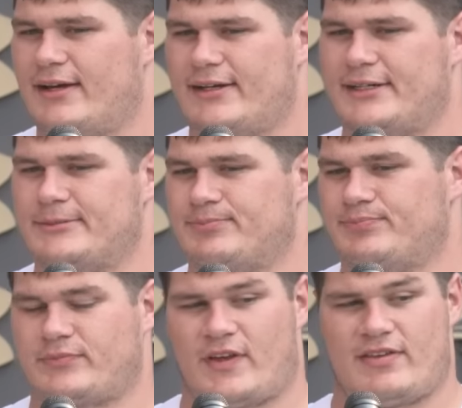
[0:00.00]

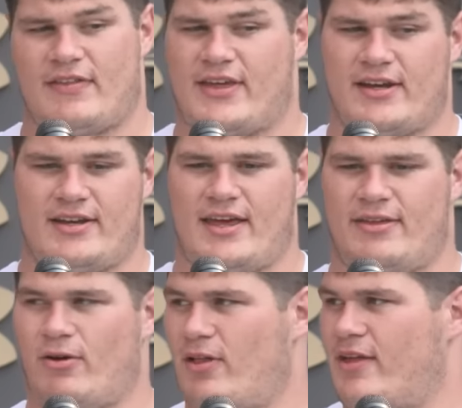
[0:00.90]
Because at the end of the day,
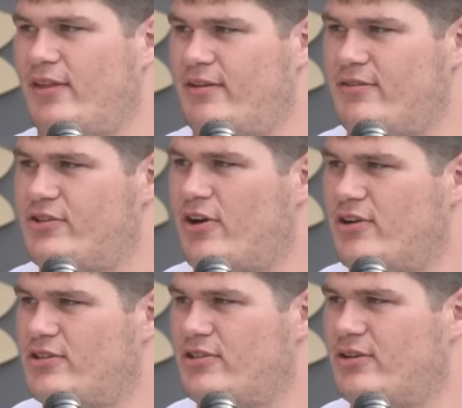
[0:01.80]
the O-line leads the charge.